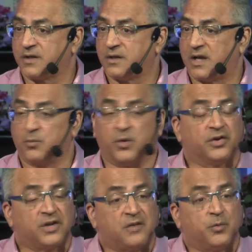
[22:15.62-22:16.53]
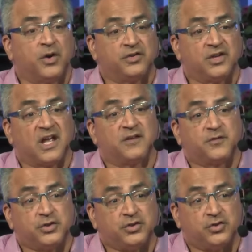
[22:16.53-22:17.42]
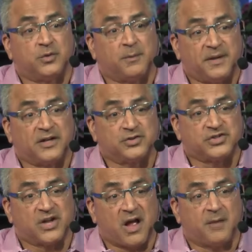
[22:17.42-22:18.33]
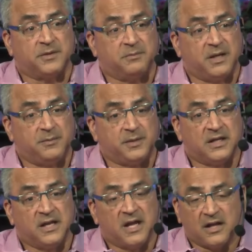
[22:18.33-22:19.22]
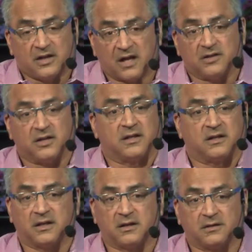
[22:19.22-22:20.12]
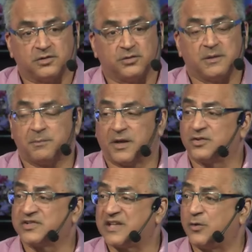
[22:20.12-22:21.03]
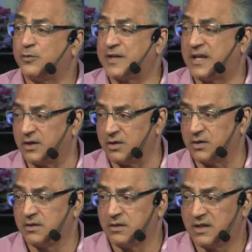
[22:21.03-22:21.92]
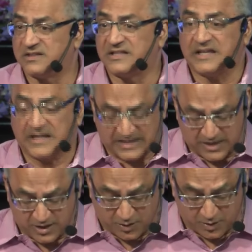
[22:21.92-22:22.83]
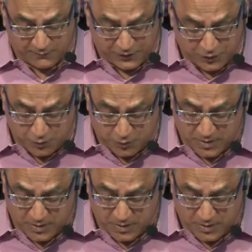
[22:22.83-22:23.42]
And where, and where in your life could you do a better job and maybe uh, uh, doing better self care and taking care of you?